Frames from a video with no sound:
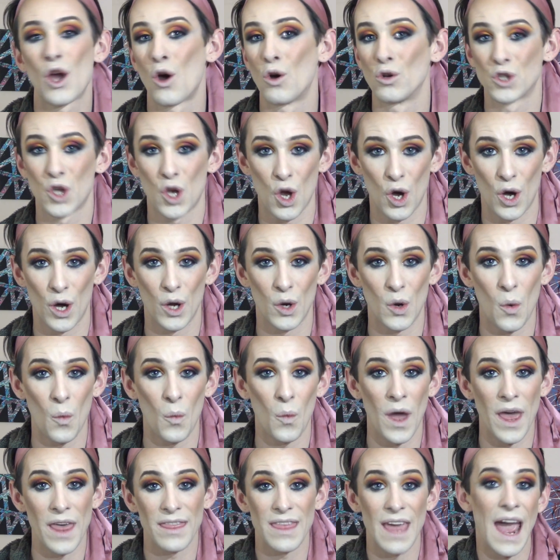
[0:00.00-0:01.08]
goes good
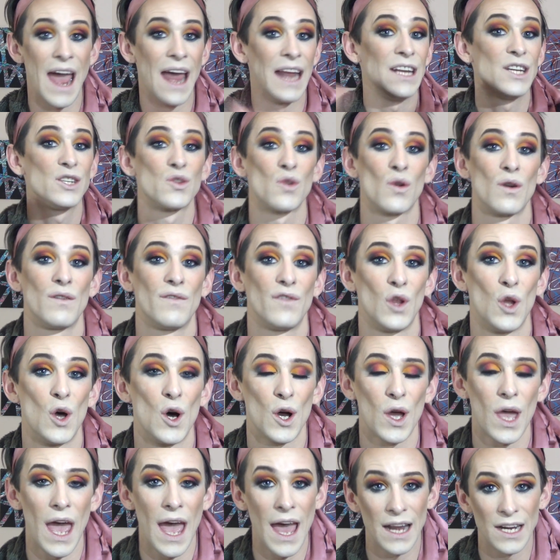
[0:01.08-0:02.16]
with any sort of
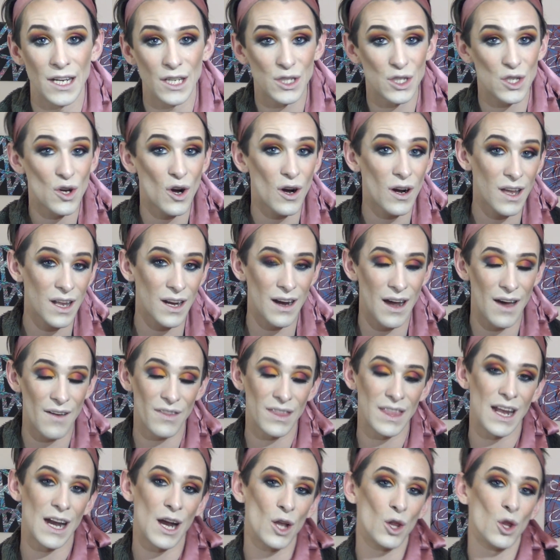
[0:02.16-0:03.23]
look and it's dark
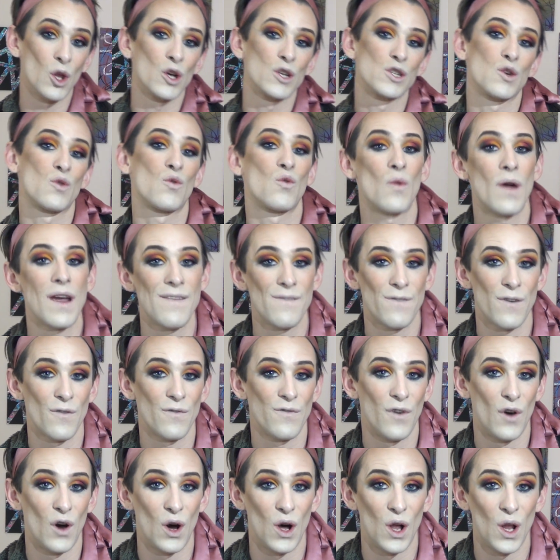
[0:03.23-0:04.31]
enough that it looks great for
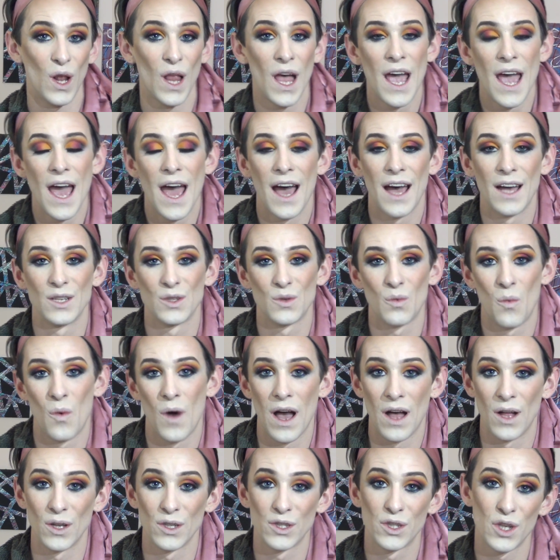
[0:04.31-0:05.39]
fall as
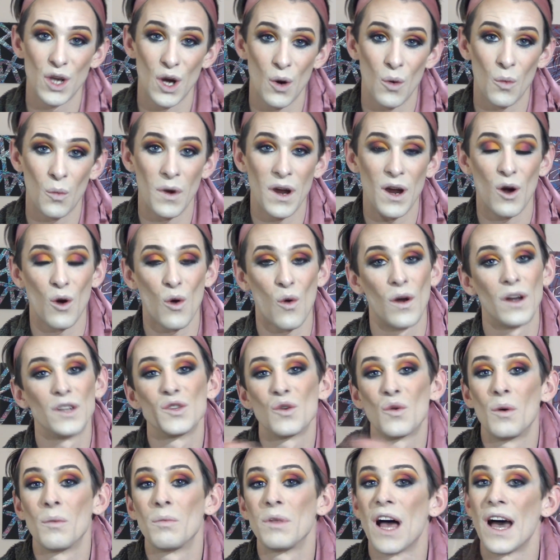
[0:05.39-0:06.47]
well. So we are going
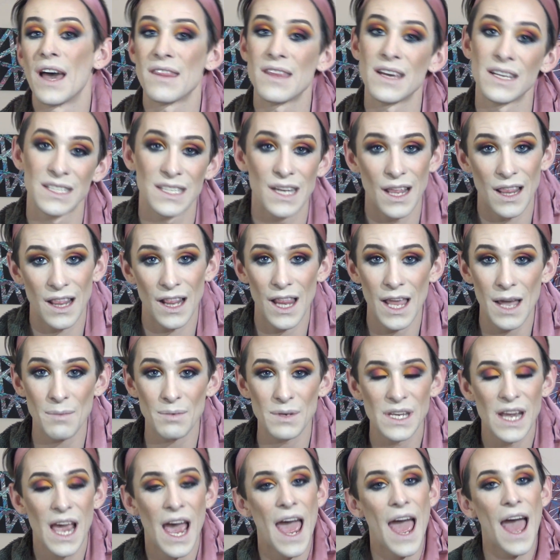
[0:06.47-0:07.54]
to apply this to the
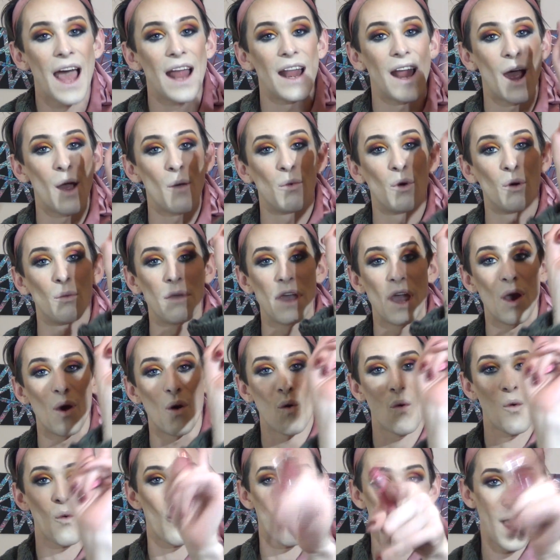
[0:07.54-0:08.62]
lips and I will be
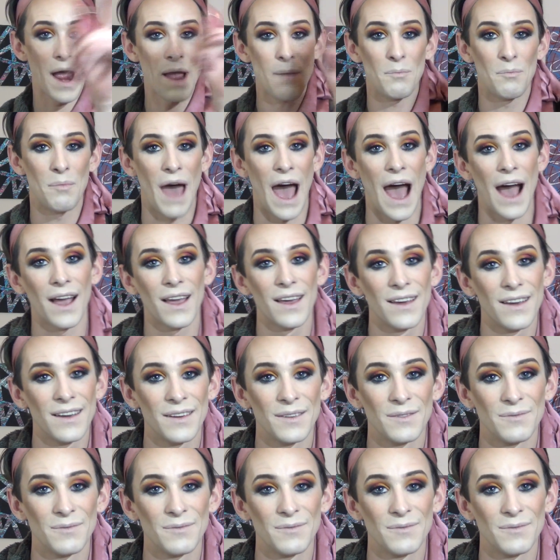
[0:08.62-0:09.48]
right back.